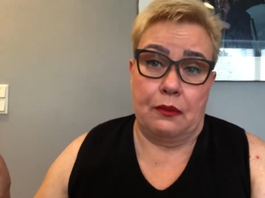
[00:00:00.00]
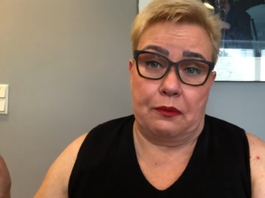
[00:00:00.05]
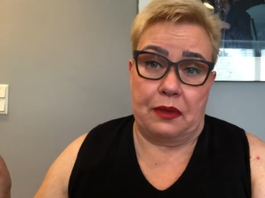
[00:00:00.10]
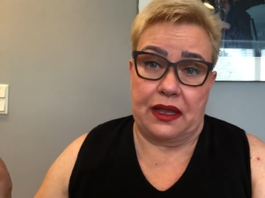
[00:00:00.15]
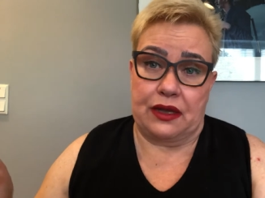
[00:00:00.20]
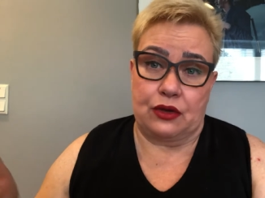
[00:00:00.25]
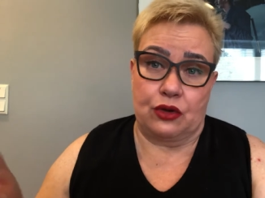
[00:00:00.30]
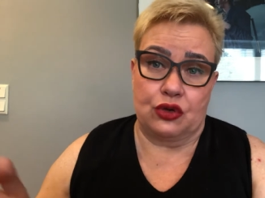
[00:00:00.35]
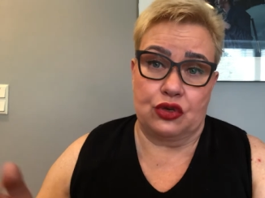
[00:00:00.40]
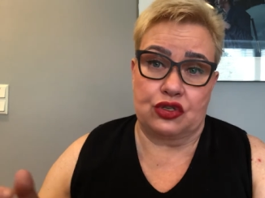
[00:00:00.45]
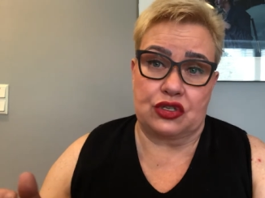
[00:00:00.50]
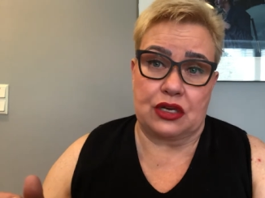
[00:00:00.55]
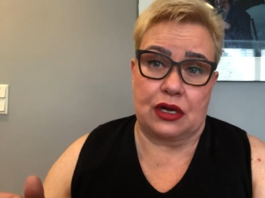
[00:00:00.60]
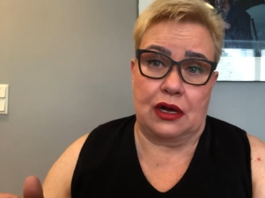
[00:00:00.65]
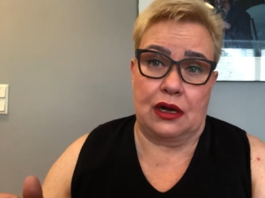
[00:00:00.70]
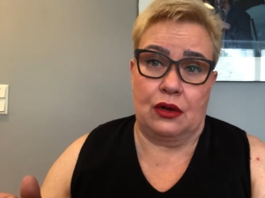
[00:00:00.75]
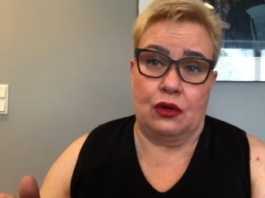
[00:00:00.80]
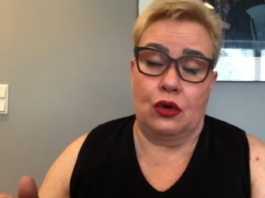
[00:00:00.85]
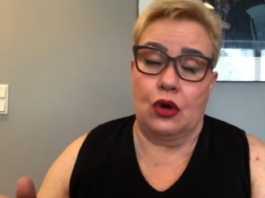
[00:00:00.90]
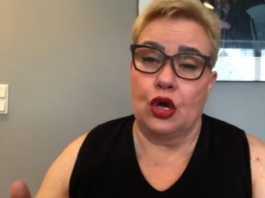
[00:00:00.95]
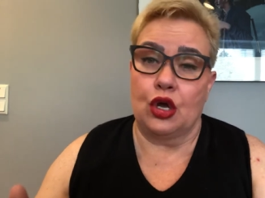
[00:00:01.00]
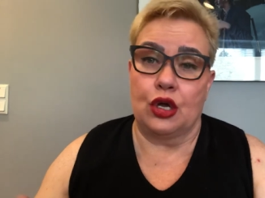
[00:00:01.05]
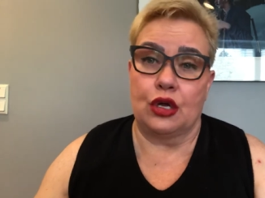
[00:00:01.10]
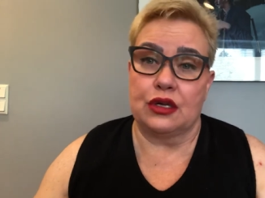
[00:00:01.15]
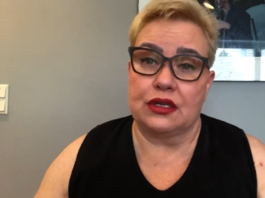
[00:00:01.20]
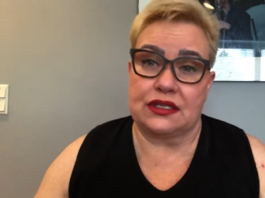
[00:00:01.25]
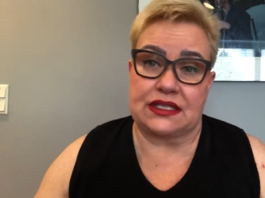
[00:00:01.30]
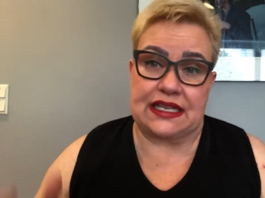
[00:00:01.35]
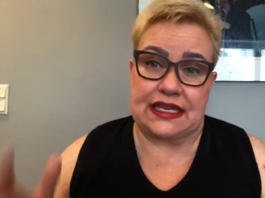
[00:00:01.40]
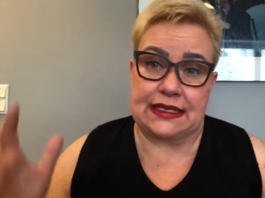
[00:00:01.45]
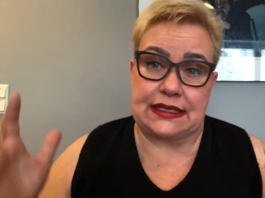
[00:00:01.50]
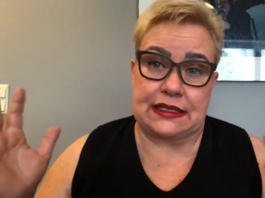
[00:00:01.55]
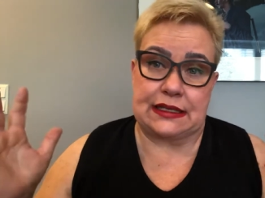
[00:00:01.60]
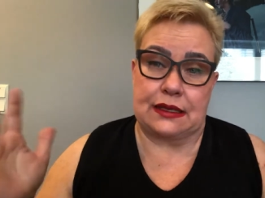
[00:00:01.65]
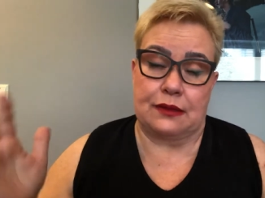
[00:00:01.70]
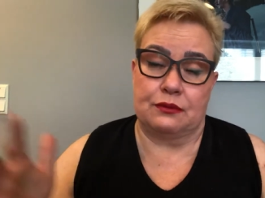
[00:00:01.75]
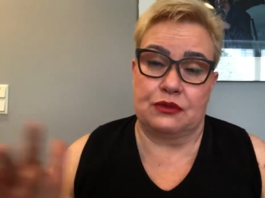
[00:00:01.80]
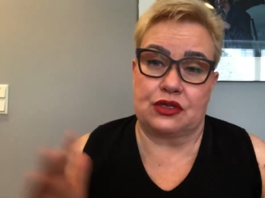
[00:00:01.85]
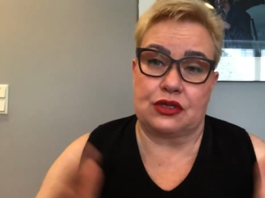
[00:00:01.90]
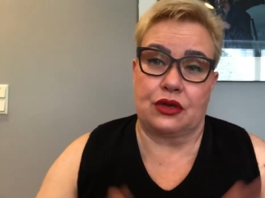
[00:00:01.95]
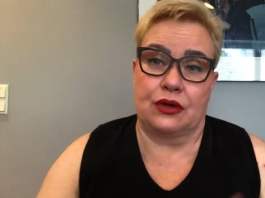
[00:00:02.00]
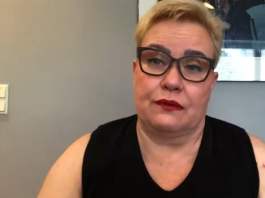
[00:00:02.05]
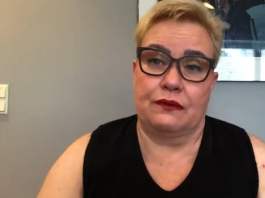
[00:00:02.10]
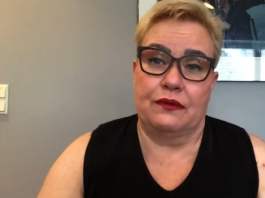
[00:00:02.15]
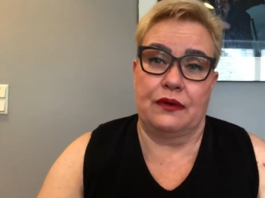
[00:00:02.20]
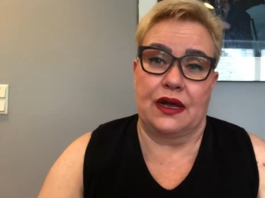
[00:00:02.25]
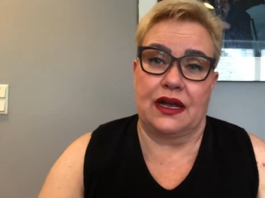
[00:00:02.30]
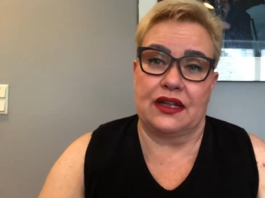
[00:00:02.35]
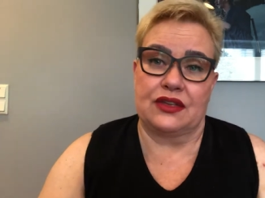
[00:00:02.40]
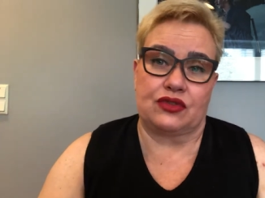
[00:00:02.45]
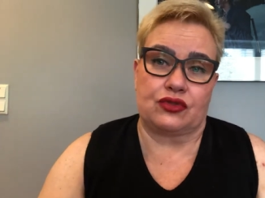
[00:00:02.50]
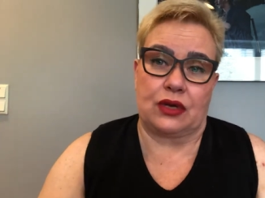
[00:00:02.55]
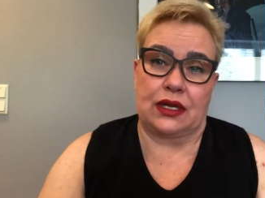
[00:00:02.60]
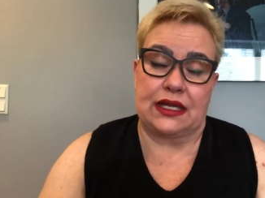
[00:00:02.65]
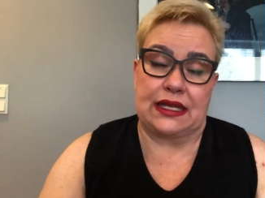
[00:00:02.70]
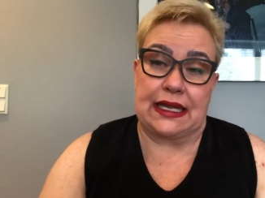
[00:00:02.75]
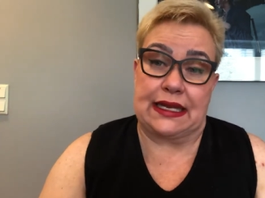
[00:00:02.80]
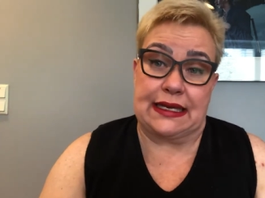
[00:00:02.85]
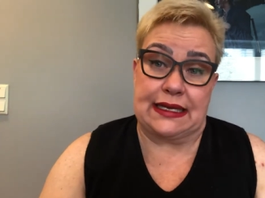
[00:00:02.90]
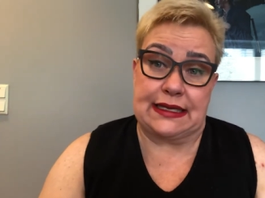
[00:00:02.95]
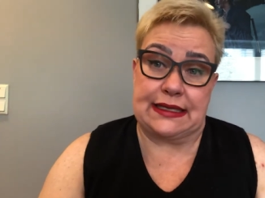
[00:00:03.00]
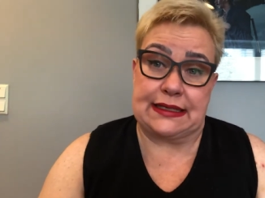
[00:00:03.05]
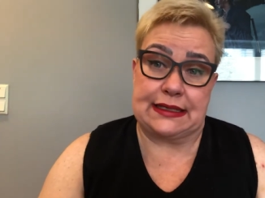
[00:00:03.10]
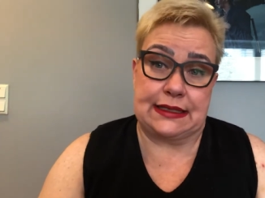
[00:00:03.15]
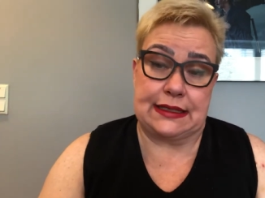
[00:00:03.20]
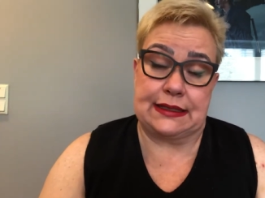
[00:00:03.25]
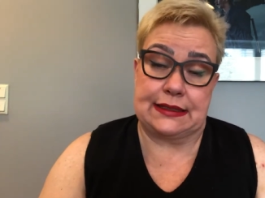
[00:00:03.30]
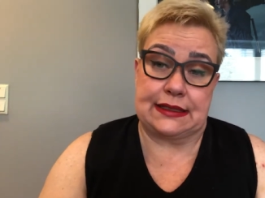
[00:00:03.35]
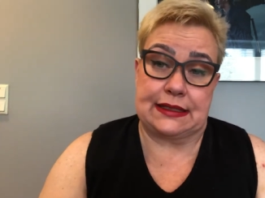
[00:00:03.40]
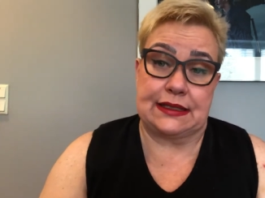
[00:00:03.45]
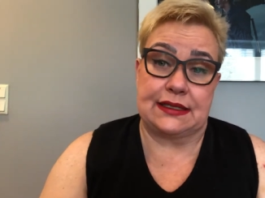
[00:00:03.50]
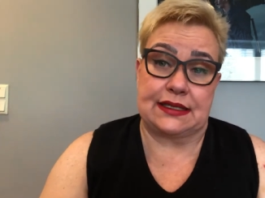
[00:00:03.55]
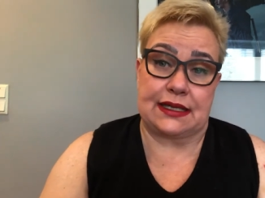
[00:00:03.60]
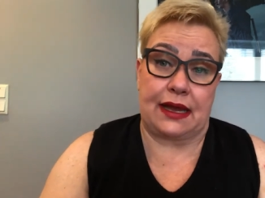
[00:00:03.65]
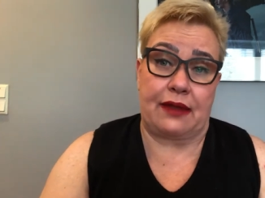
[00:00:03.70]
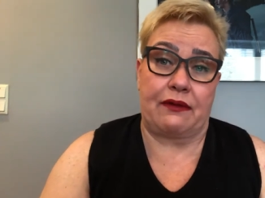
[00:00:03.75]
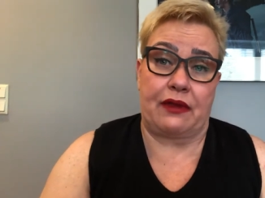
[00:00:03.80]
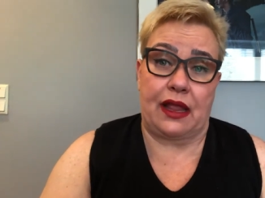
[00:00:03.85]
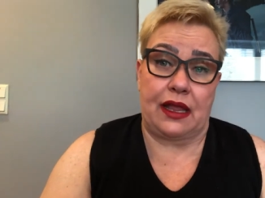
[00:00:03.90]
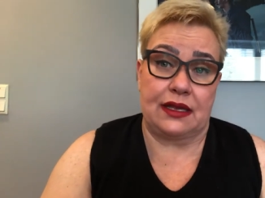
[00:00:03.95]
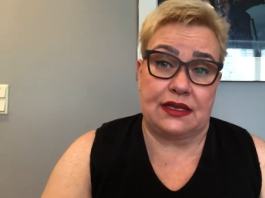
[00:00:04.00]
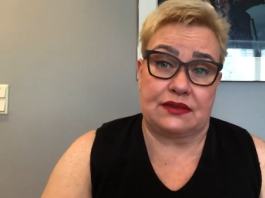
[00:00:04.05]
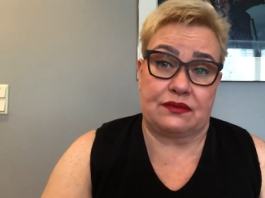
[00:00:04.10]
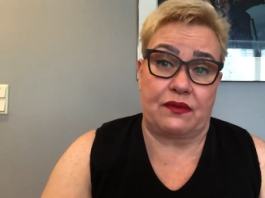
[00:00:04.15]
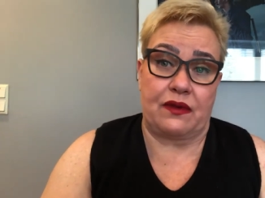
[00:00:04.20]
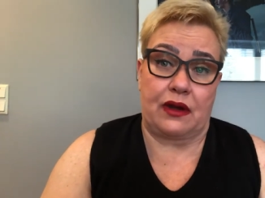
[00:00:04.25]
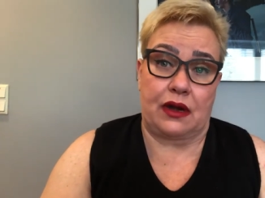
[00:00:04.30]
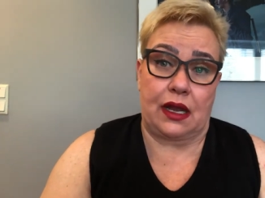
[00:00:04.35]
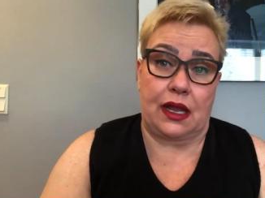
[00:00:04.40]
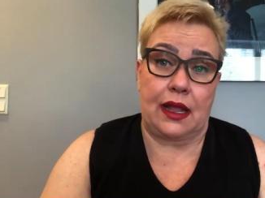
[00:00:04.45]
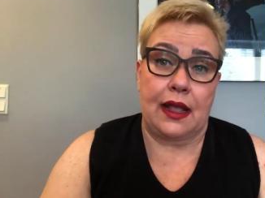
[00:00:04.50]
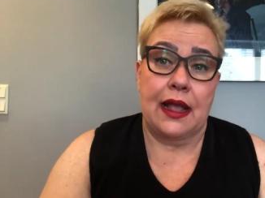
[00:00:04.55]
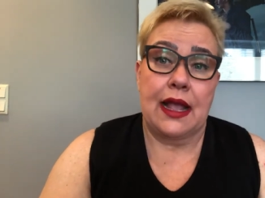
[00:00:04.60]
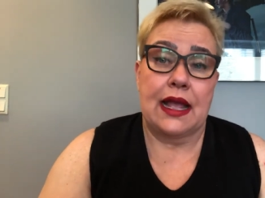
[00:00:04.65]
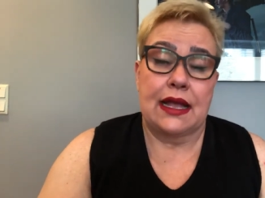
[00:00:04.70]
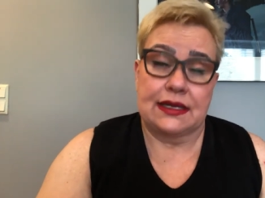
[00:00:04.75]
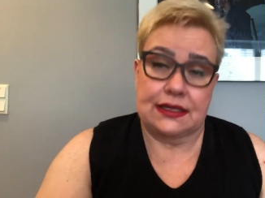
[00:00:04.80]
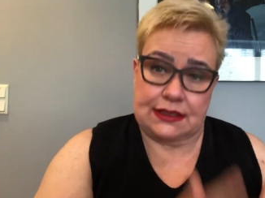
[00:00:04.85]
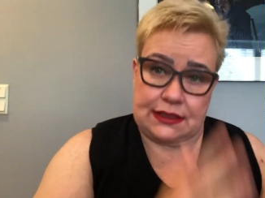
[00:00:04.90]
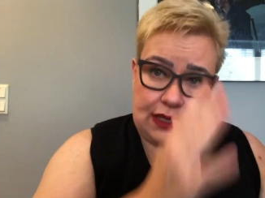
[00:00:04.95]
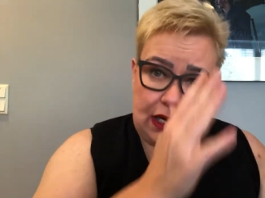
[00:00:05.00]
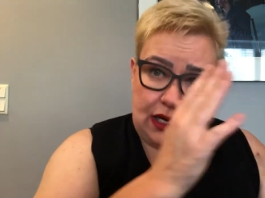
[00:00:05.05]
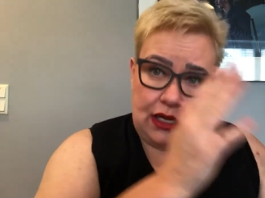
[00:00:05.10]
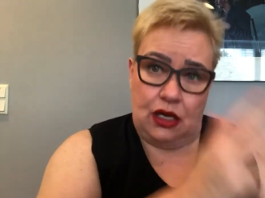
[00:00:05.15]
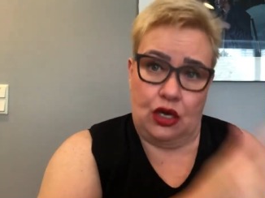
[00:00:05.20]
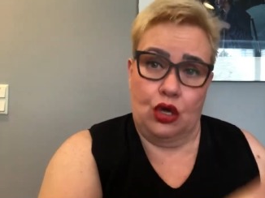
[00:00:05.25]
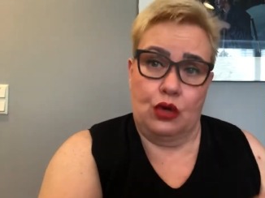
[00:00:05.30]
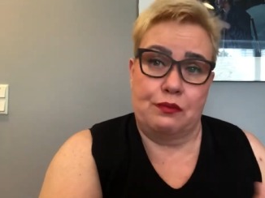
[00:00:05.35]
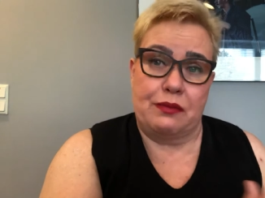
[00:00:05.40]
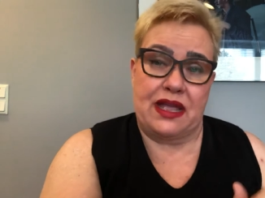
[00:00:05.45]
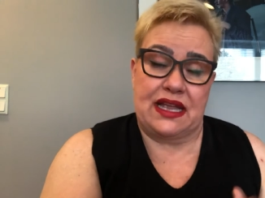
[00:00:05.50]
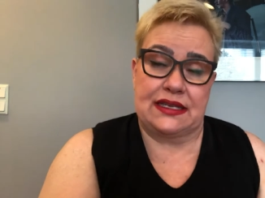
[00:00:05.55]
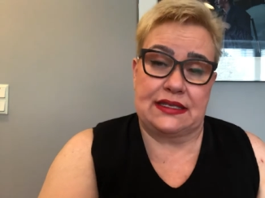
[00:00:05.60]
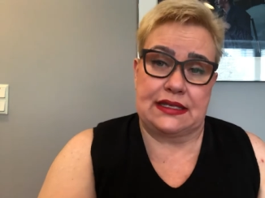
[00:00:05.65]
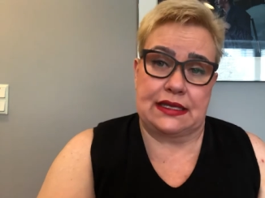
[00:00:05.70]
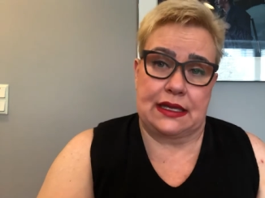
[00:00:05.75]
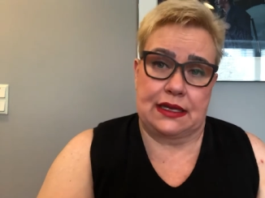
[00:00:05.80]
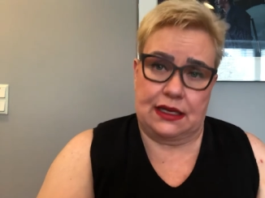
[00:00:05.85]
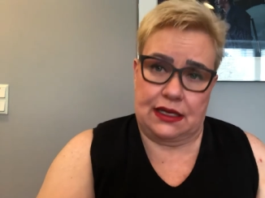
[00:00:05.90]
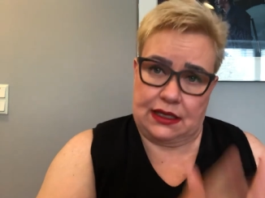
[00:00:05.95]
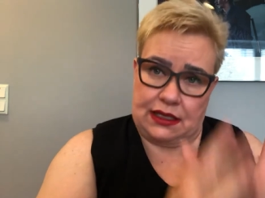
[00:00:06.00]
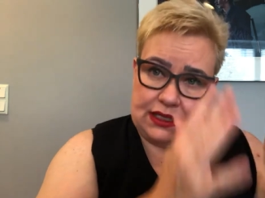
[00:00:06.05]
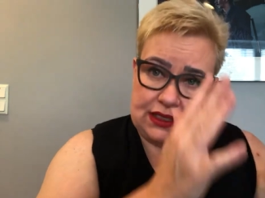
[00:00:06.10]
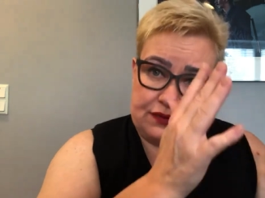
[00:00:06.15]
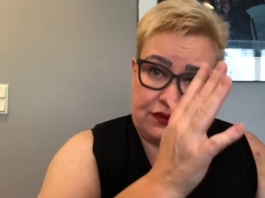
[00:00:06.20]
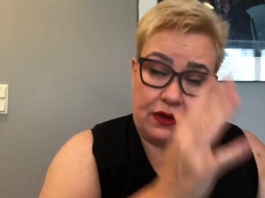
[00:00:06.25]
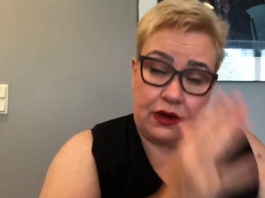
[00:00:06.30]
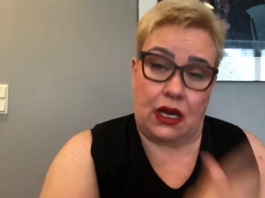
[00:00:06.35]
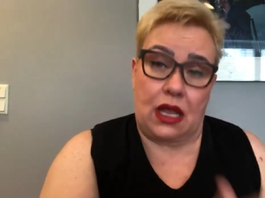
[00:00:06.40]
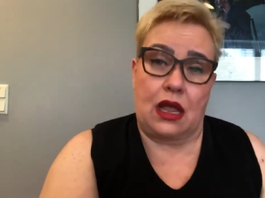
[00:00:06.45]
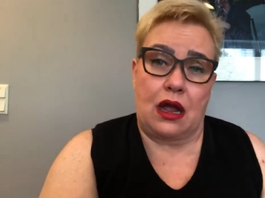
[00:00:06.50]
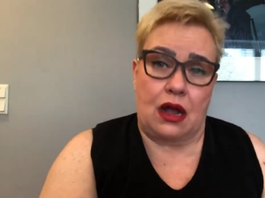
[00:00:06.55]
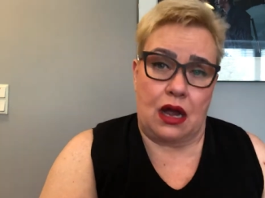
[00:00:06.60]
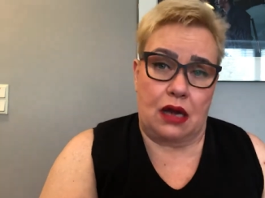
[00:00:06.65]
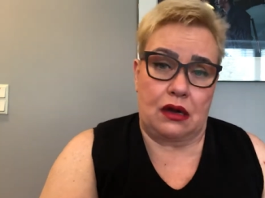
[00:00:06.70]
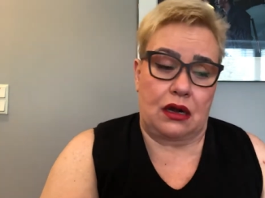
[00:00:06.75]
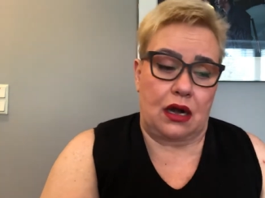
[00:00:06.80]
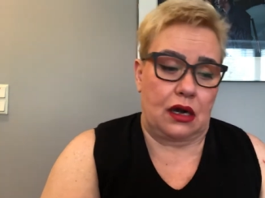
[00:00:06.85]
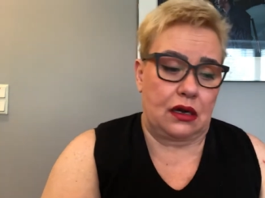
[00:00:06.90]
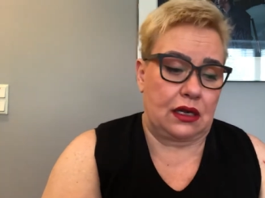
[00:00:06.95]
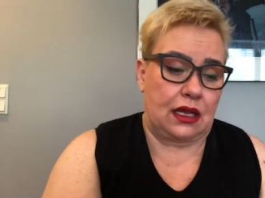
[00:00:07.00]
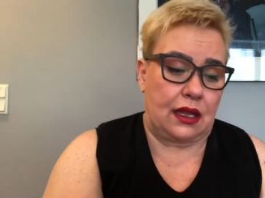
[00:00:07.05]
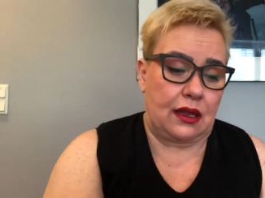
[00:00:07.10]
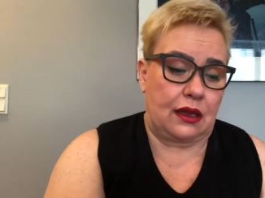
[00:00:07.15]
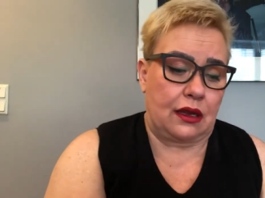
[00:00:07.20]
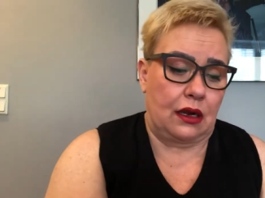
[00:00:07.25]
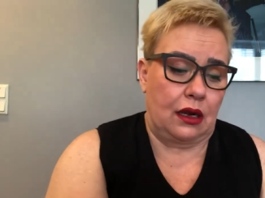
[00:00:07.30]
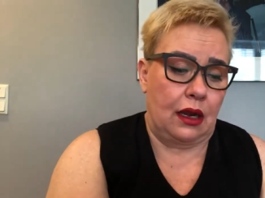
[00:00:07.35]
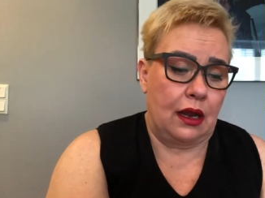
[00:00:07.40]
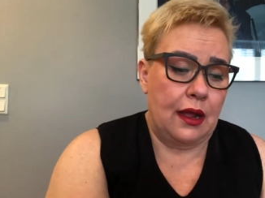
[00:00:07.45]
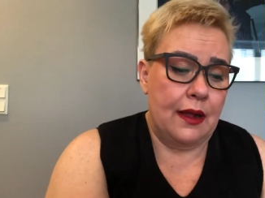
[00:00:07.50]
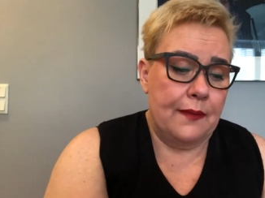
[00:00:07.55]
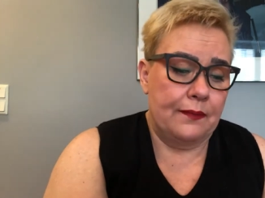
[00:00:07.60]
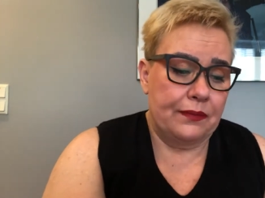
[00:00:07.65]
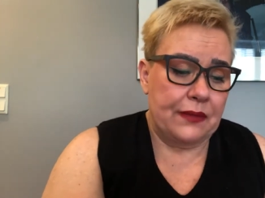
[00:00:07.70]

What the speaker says: because our systems of treating diseases is very silo-based and it is very hierarchical.